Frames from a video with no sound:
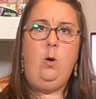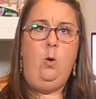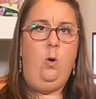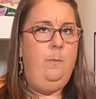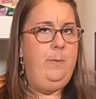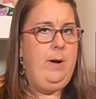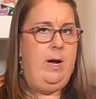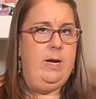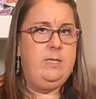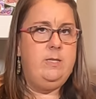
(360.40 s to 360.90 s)
a
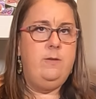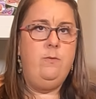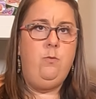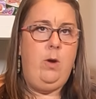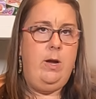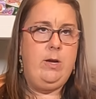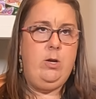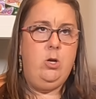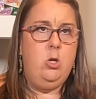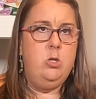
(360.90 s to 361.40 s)
whole box of
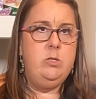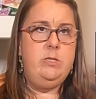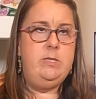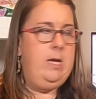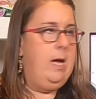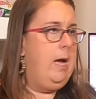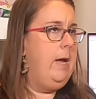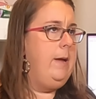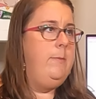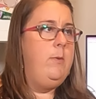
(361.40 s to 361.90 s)

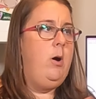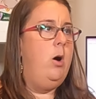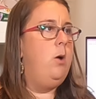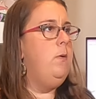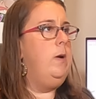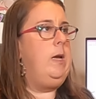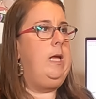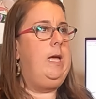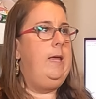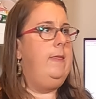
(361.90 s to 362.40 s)
records. I'm
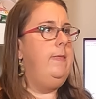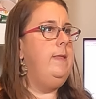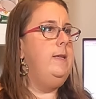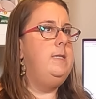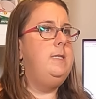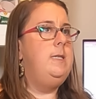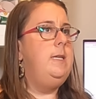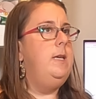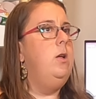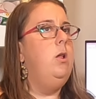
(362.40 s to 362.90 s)
already in
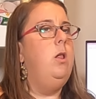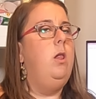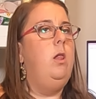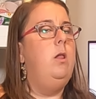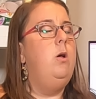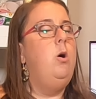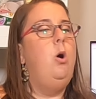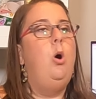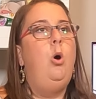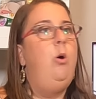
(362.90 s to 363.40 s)
this
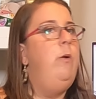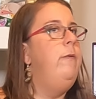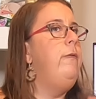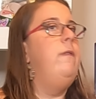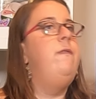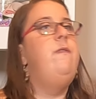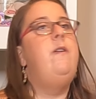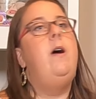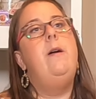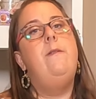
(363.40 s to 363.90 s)
deal
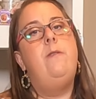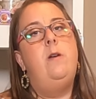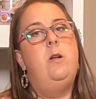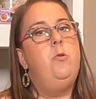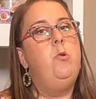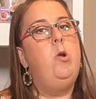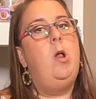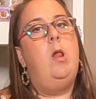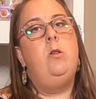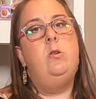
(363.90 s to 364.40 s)
over
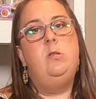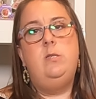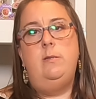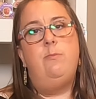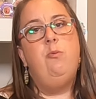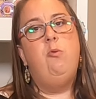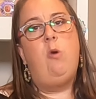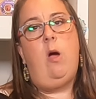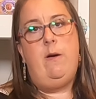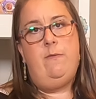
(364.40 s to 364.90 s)
$500
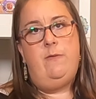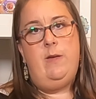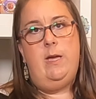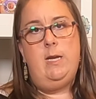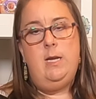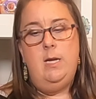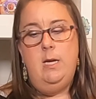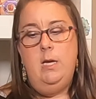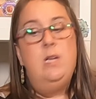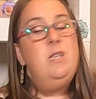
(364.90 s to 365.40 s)
in
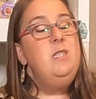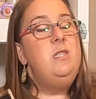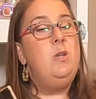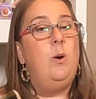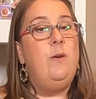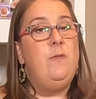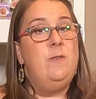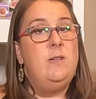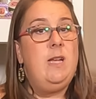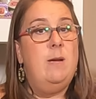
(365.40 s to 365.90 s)
profit.
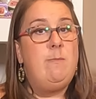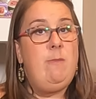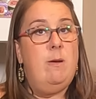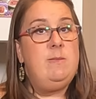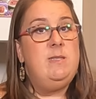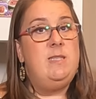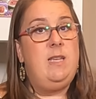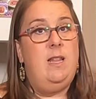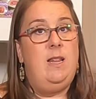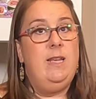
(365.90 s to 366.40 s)
So every time
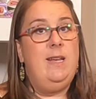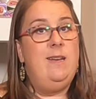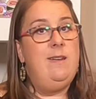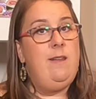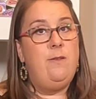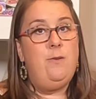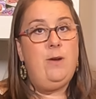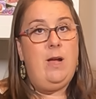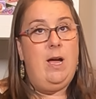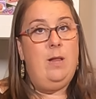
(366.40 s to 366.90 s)
I'm selling
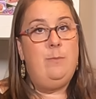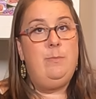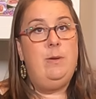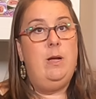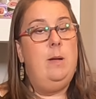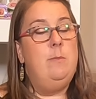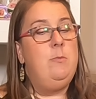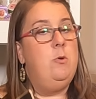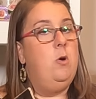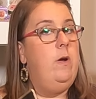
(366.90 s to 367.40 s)
another
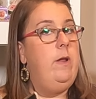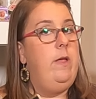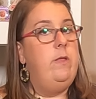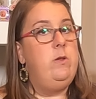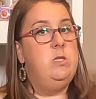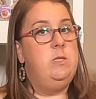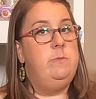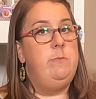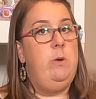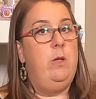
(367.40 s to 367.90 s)
album or
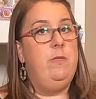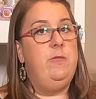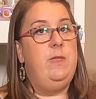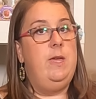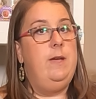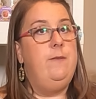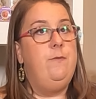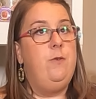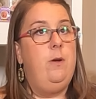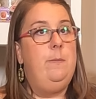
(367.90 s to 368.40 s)
another small
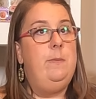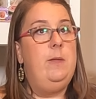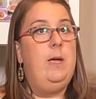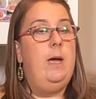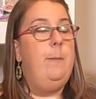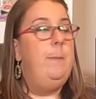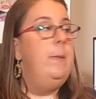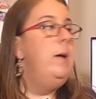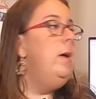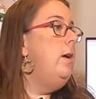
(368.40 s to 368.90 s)
thing from
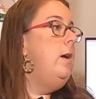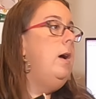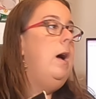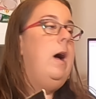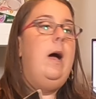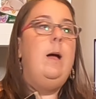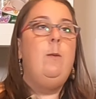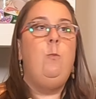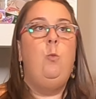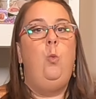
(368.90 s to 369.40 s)
them,
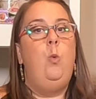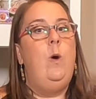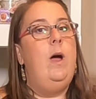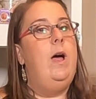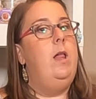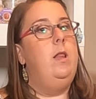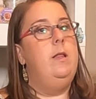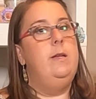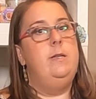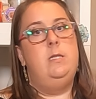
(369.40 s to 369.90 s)
I'm
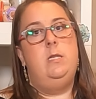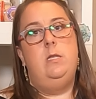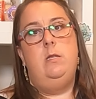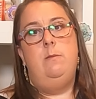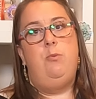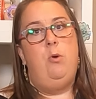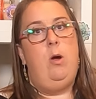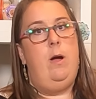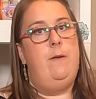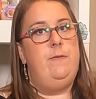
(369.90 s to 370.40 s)
well into the
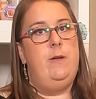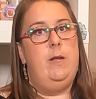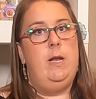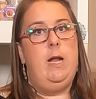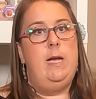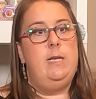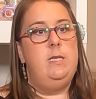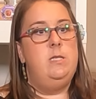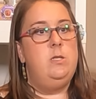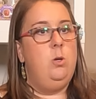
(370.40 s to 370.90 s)
profit.
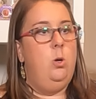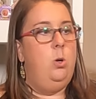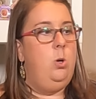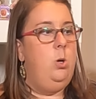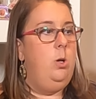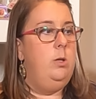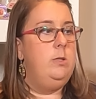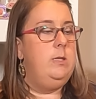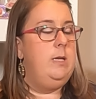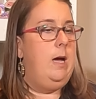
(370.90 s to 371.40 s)
I
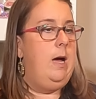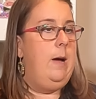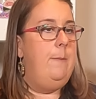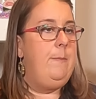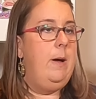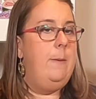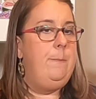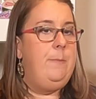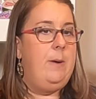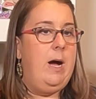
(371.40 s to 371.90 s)
sold
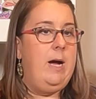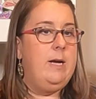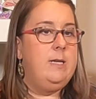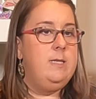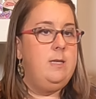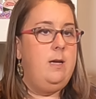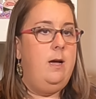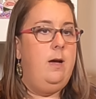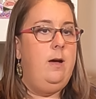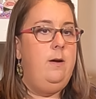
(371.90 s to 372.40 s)
a
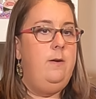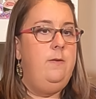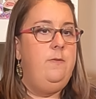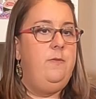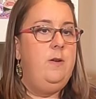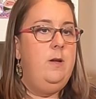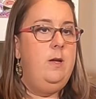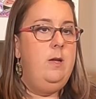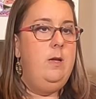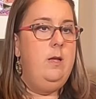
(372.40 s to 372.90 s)
box
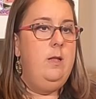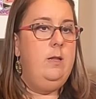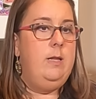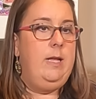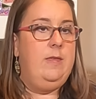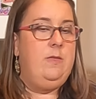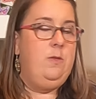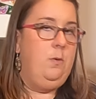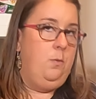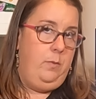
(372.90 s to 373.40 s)
of
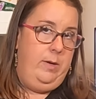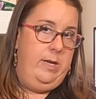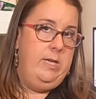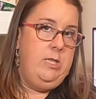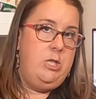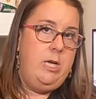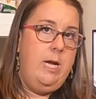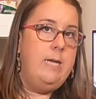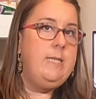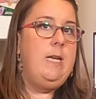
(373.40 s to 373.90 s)
like the
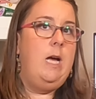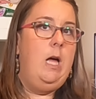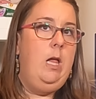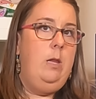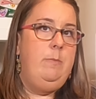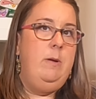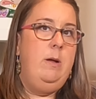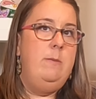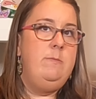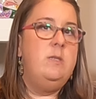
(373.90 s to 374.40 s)
reject
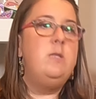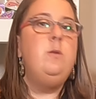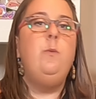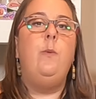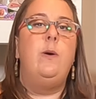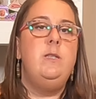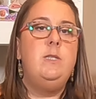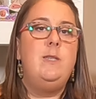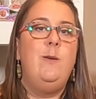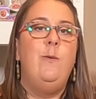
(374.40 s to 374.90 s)
albums, the
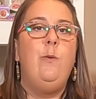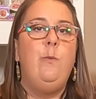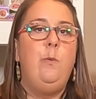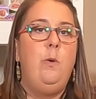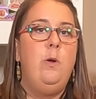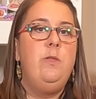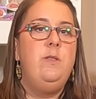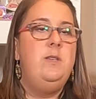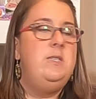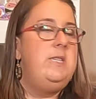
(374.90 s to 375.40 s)
ones that were
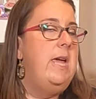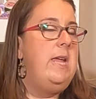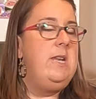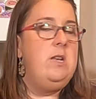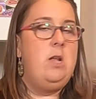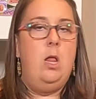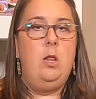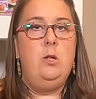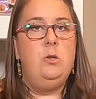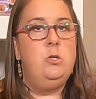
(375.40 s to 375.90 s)
worth
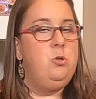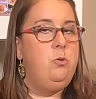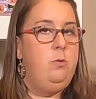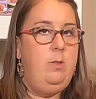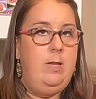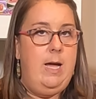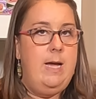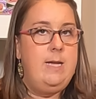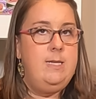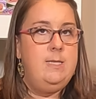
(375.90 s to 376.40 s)
$10 or
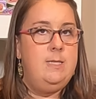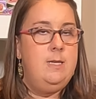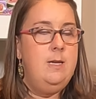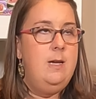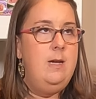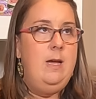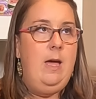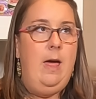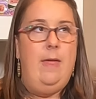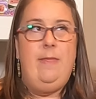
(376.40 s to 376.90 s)
less.
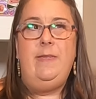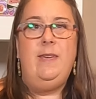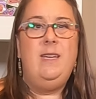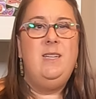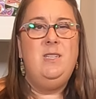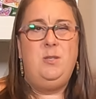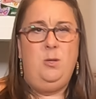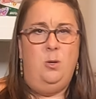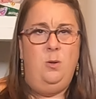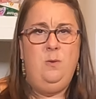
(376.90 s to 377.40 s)
I think
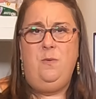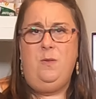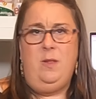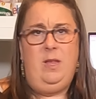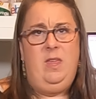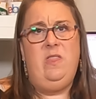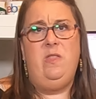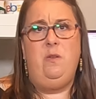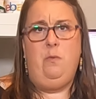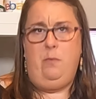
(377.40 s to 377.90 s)
it sold for
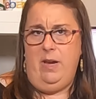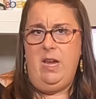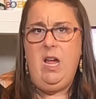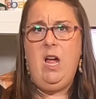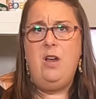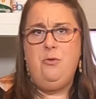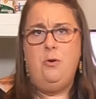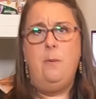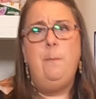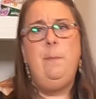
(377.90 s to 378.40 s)
like
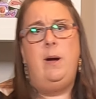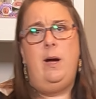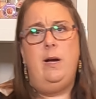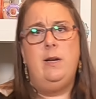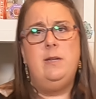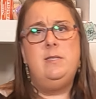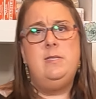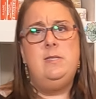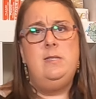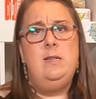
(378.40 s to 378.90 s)

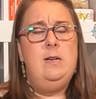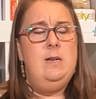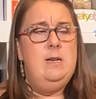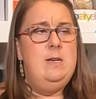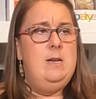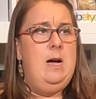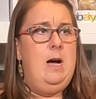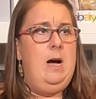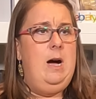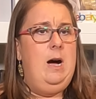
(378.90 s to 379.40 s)
$300.
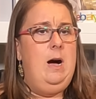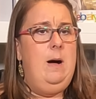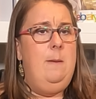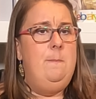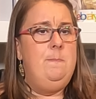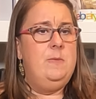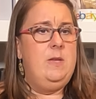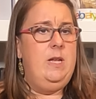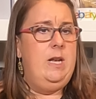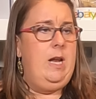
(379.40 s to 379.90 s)

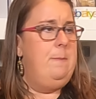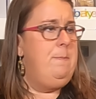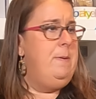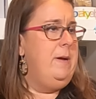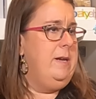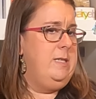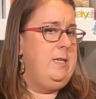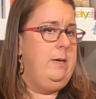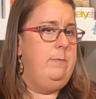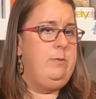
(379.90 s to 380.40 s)
And I
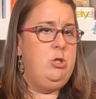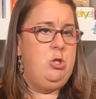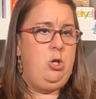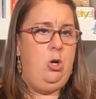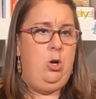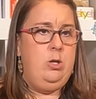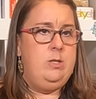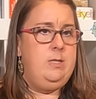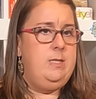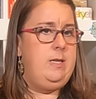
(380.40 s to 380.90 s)
picked up
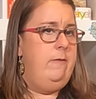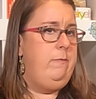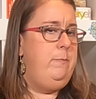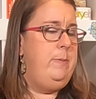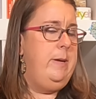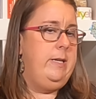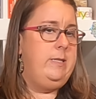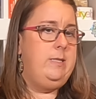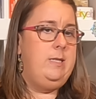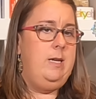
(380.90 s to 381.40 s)
shirts. I've
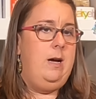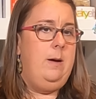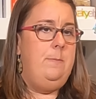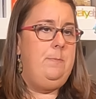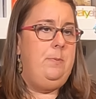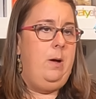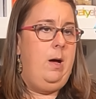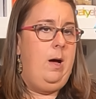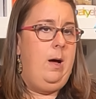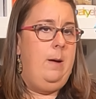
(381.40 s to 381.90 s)
picked
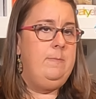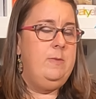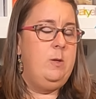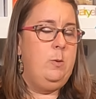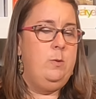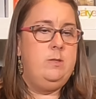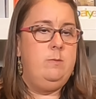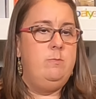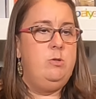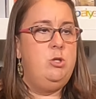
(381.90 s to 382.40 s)
up,
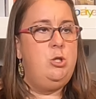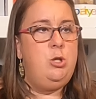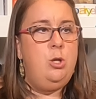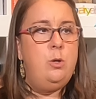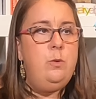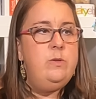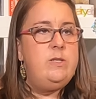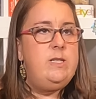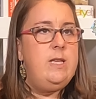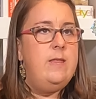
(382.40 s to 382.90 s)
there were some
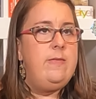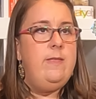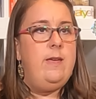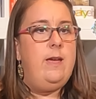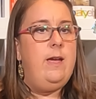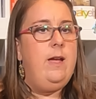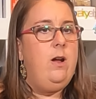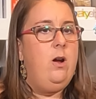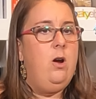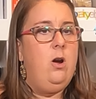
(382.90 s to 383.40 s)
shoes in
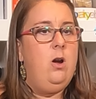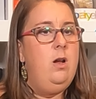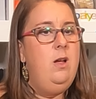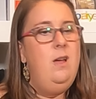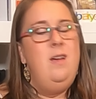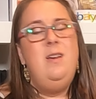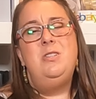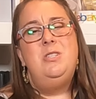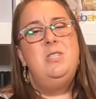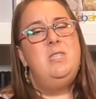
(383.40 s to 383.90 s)
there,
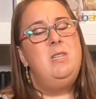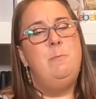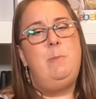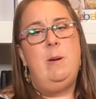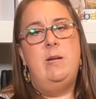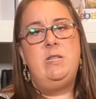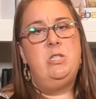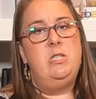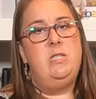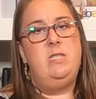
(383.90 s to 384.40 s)
just a
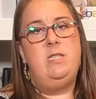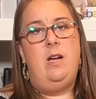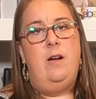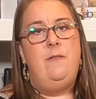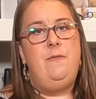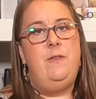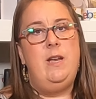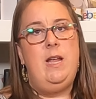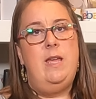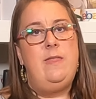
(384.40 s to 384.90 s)
bunch of
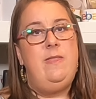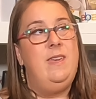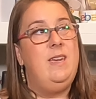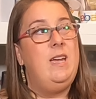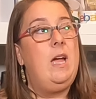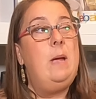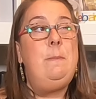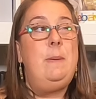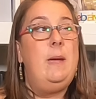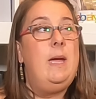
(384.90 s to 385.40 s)
stuff. And I
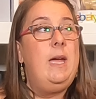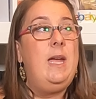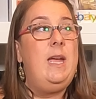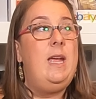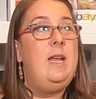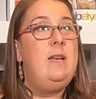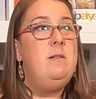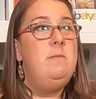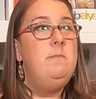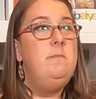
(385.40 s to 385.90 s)
think I
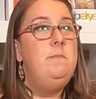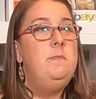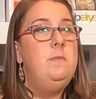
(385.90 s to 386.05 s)
paid